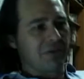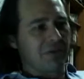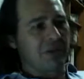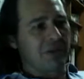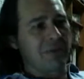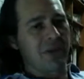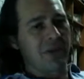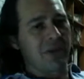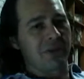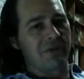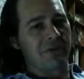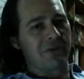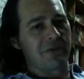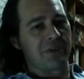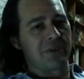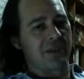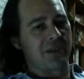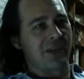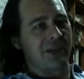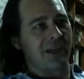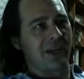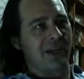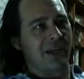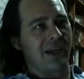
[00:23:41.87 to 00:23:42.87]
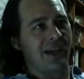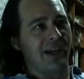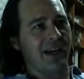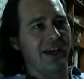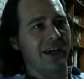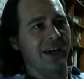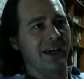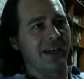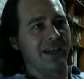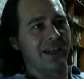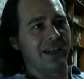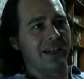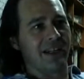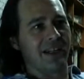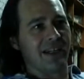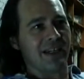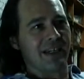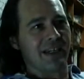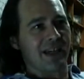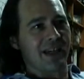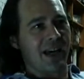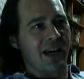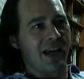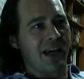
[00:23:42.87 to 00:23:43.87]
what about if you said, hey,
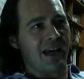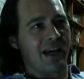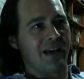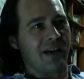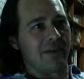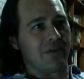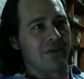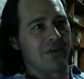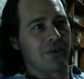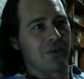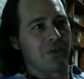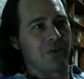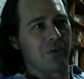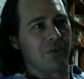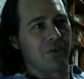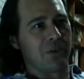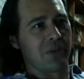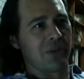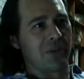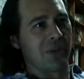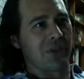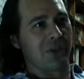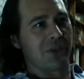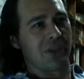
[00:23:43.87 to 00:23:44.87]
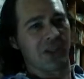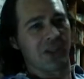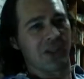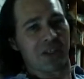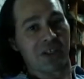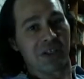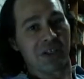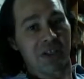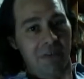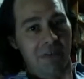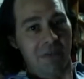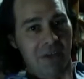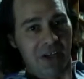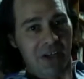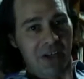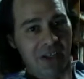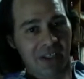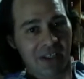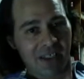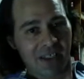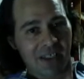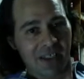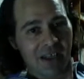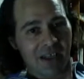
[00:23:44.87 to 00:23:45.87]
have you been killing
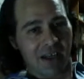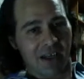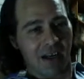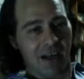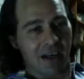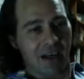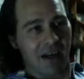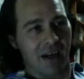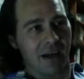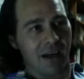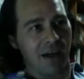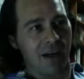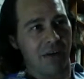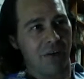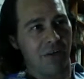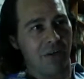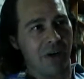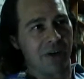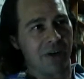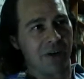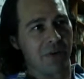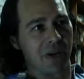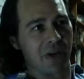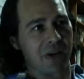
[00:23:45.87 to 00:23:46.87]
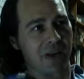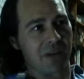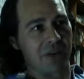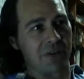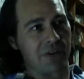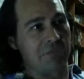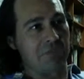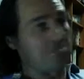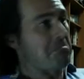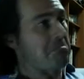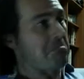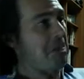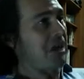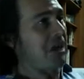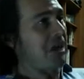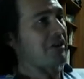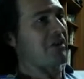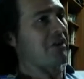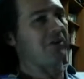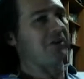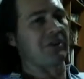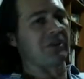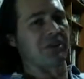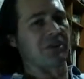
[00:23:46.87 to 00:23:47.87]
somebody? Why do you ask? Well,
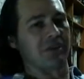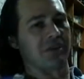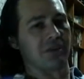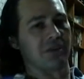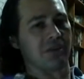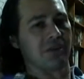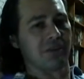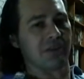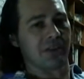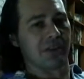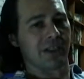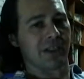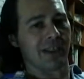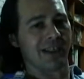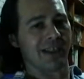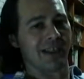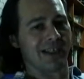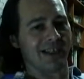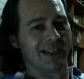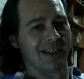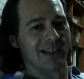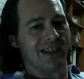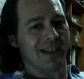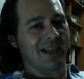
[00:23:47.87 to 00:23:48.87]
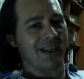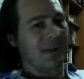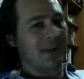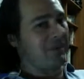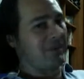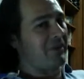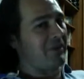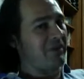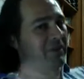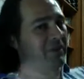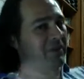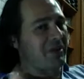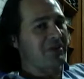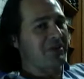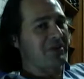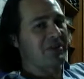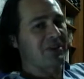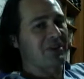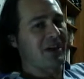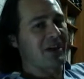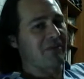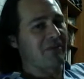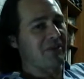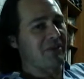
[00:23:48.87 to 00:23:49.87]
no reason. I mean, if the
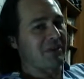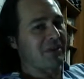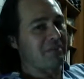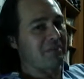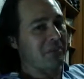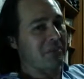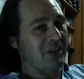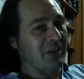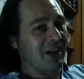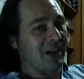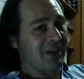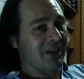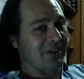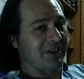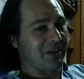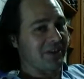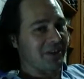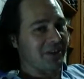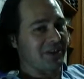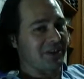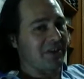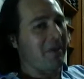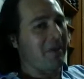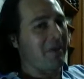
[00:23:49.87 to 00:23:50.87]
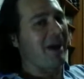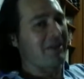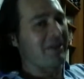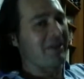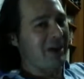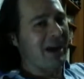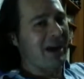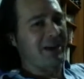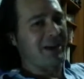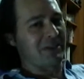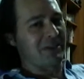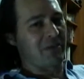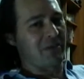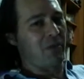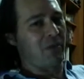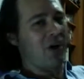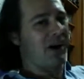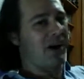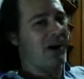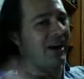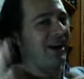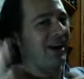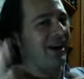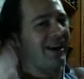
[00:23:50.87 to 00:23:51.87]
person's covered in blood, then you might ask,
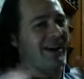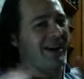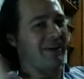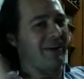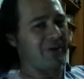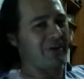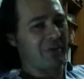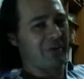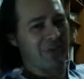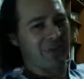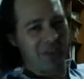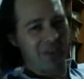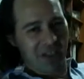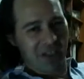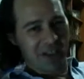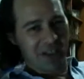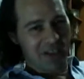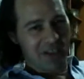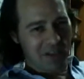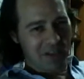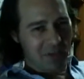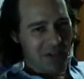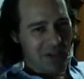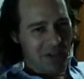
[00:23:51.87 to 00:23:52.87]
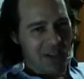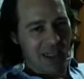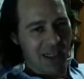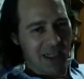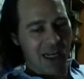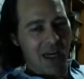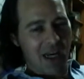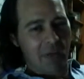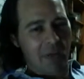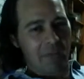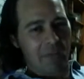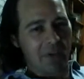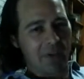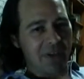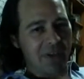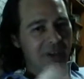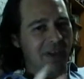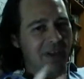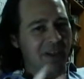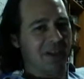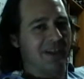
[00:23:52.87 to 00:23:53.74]
hey, have you been killing somebody? But